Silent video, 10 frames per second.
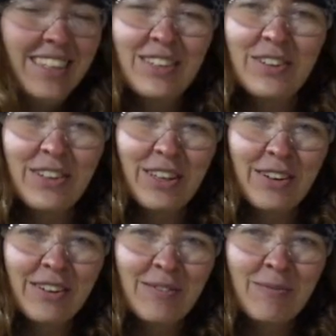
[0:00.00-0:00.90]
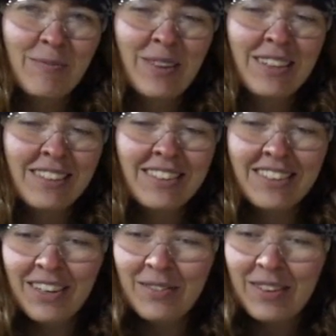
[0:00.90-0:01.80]
what do you think? Well, that sounds
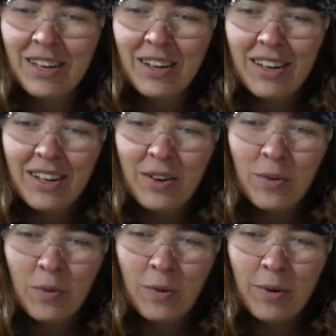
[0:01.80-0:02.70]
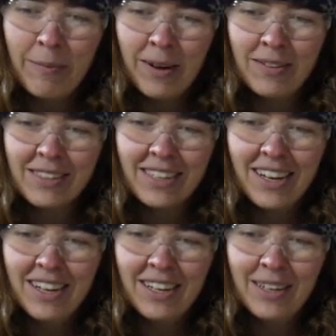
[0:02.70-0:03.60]
good. What about
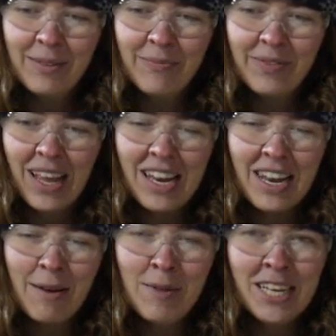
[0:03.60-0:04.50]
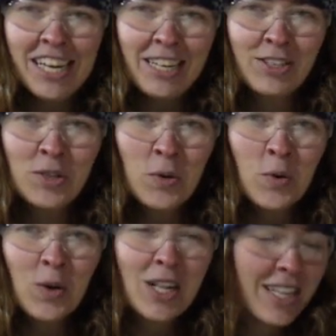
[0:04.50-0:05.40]
um, enameling is
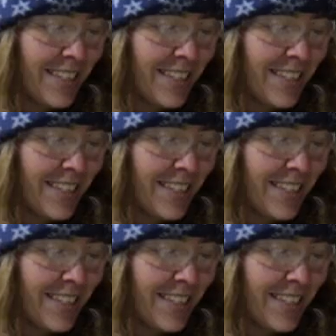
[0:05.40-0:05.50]
cool?